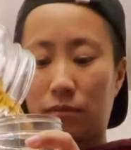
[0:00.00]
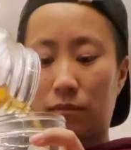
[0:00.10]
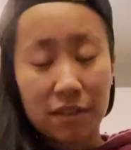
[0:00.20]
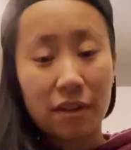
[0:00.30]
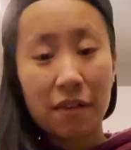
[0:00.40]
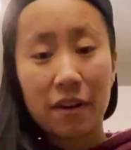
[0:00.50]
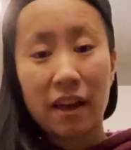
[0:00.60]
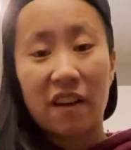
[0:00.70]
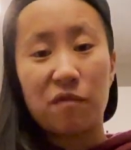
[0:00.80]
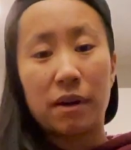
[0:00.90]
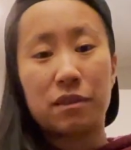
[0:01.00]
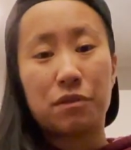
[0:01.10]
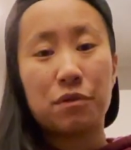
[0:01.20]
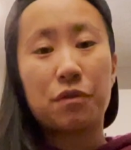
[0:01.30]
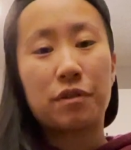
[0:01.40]
So now that I have my
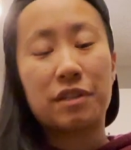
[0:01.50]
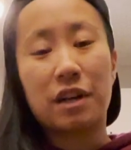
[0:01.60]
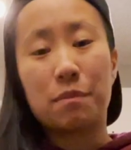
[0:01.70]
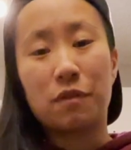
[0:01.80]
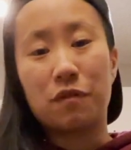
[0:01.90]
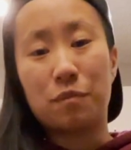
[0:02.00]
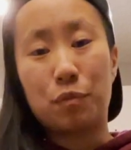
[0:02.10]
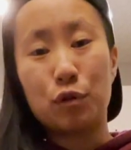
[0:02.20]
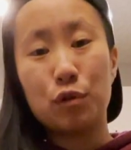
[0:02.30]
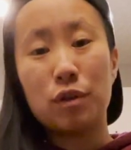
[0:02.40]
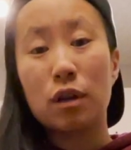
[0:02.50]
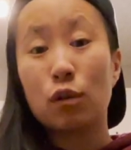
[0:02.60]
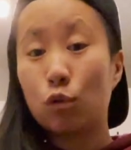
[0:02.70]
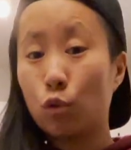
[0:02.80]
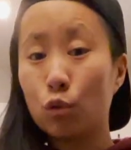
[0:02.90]
2/3 cup of brewed
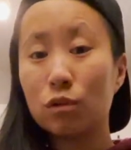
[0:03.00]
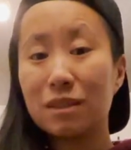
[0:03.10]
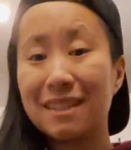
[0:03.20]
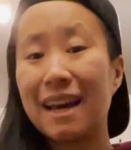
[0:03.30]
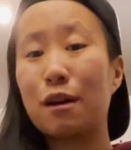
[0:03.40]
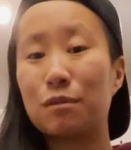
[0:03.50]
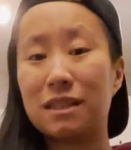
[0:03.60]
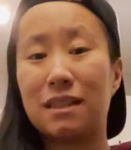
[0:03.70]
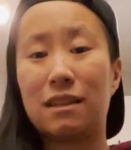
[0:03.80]
cooled down tea,